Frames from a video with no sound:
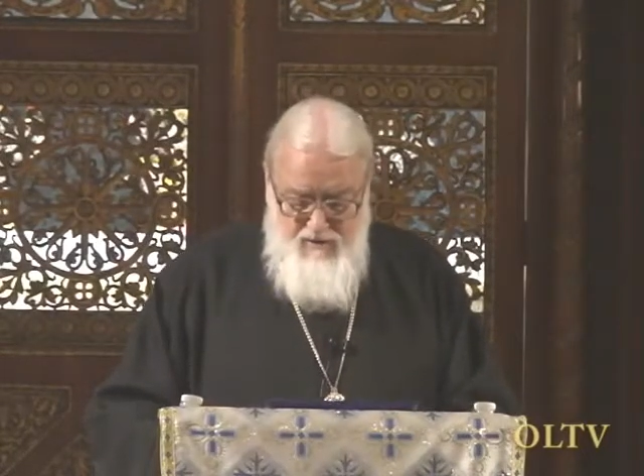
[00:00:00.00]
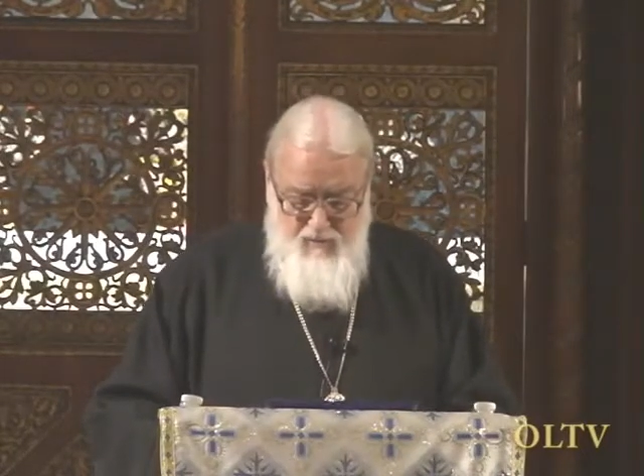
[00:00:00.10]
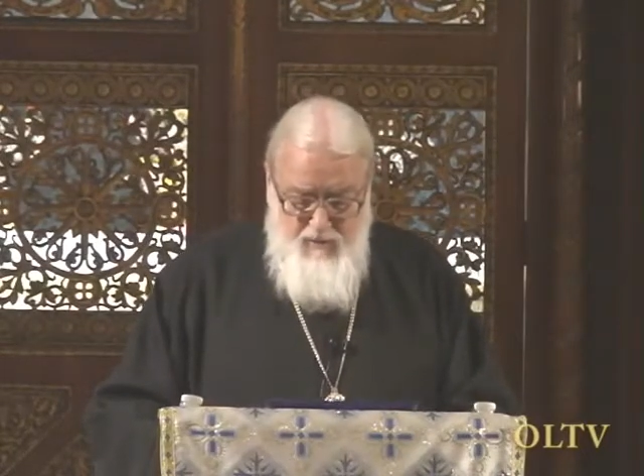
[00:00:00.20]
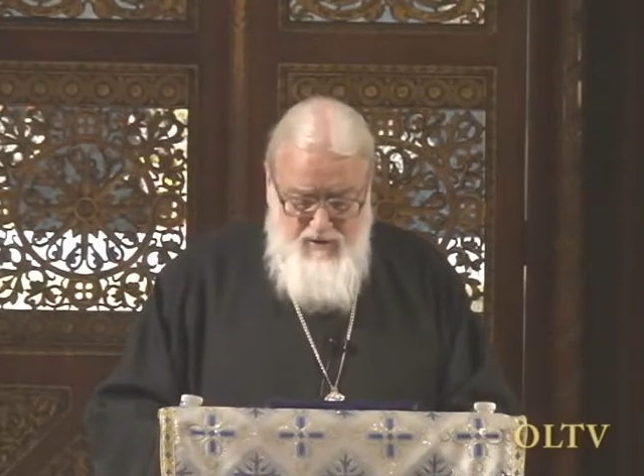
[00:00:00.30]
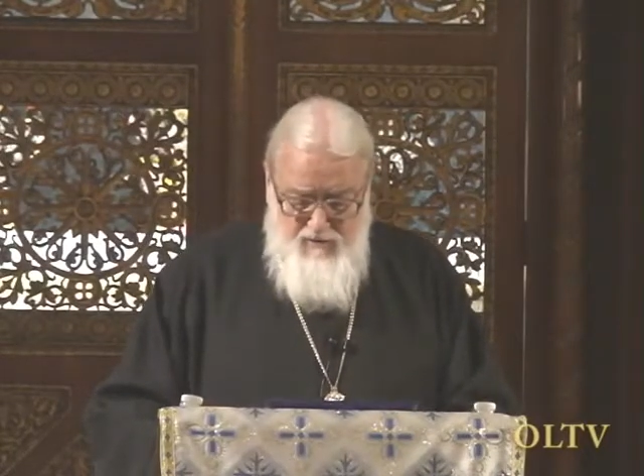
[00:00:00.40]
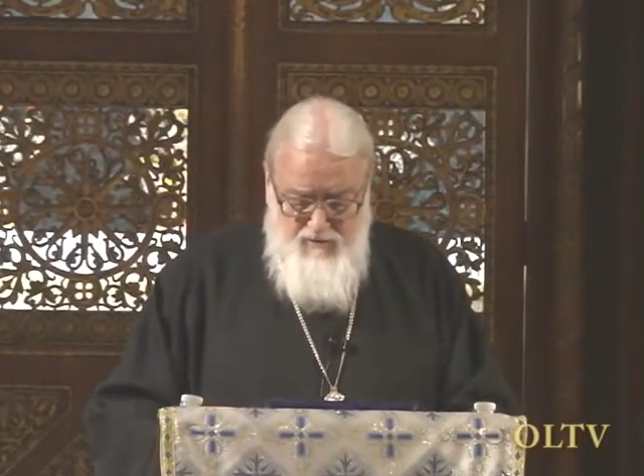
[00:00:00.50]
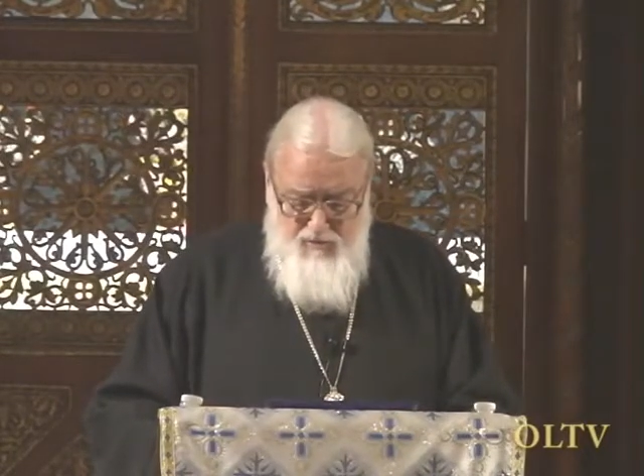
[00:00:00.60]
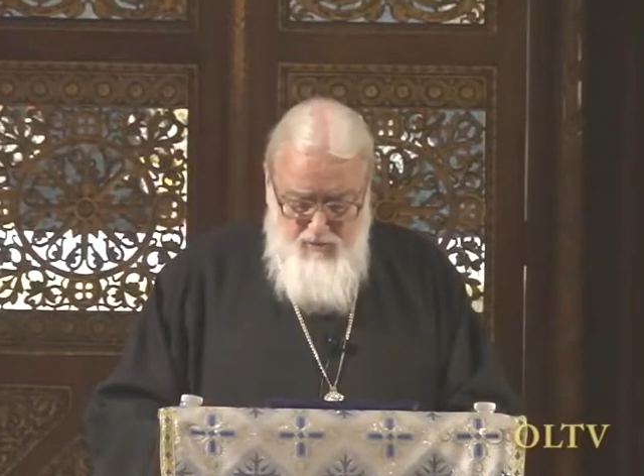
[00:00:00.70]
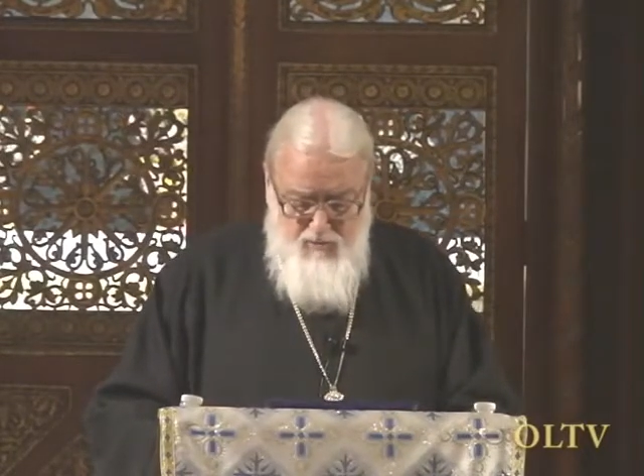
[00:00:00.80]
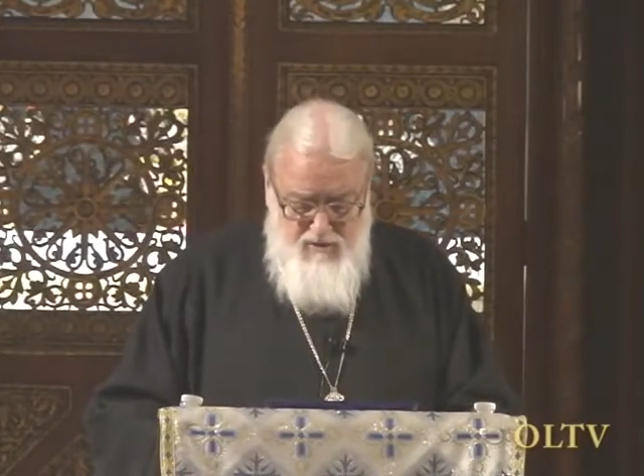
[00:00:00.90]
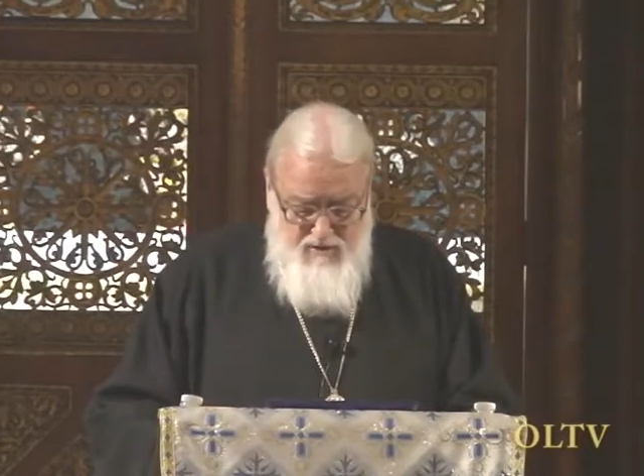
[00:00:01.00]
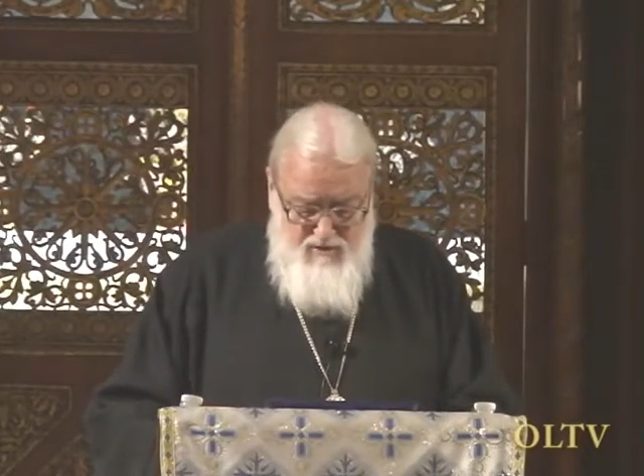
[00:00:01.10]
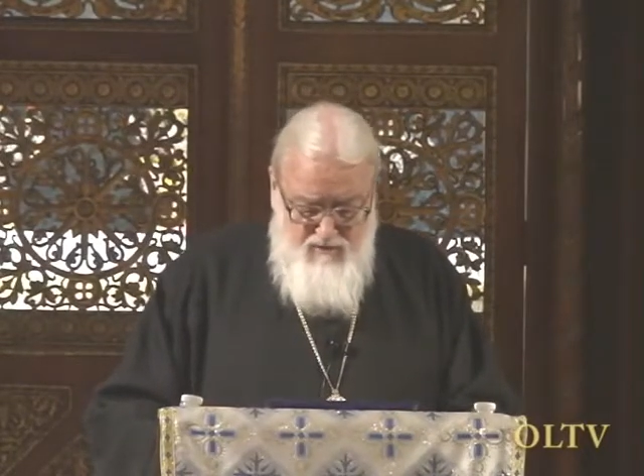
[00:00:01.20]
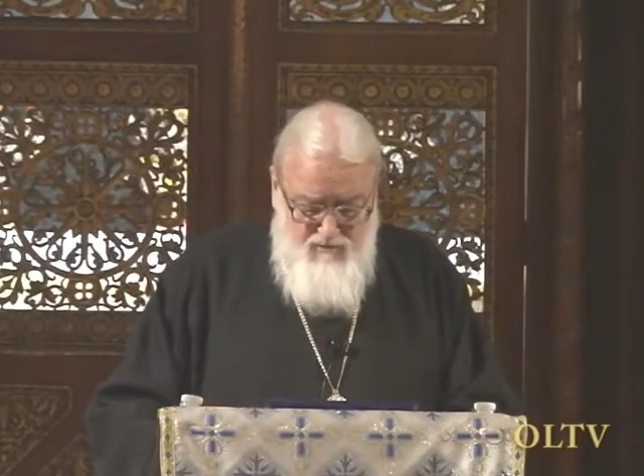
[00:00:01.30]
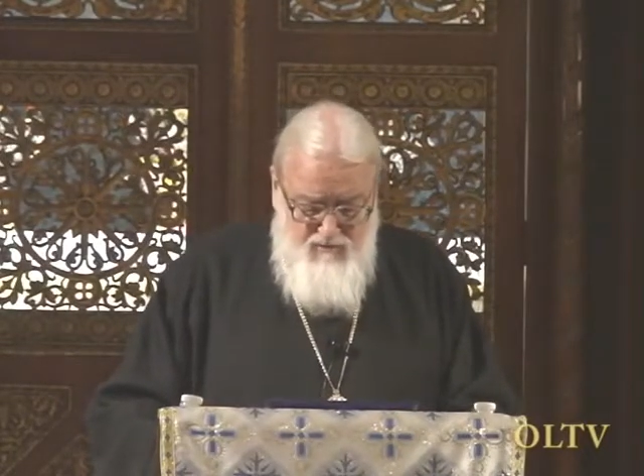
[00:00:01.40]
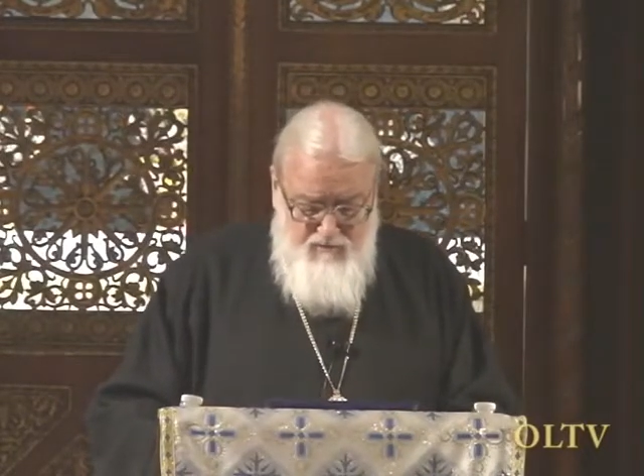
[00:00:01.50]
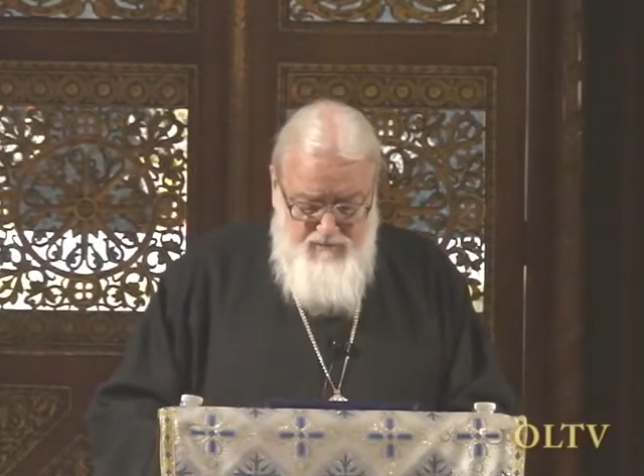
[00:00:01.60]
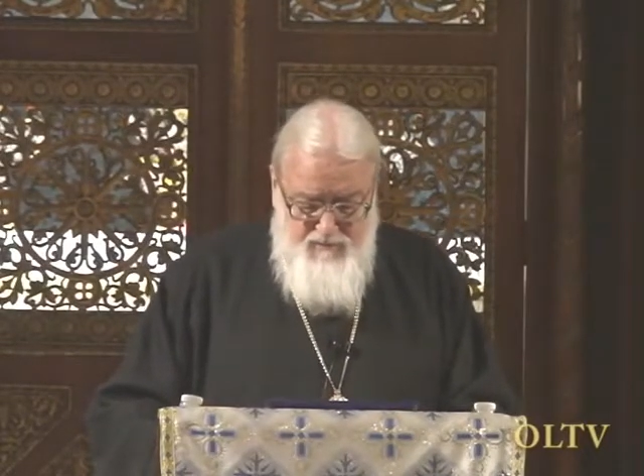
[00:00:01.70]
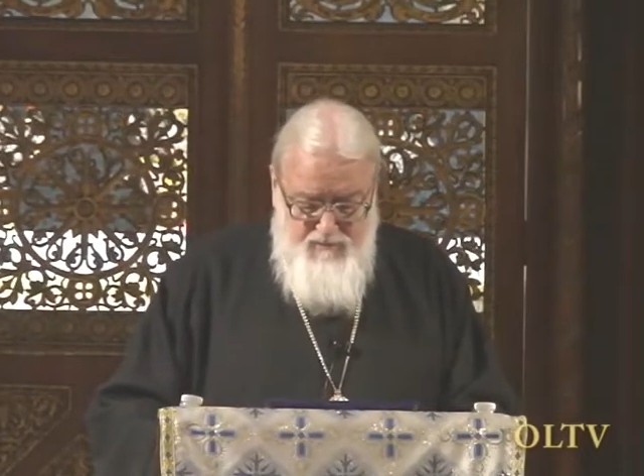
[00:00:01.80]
as well as Judaism.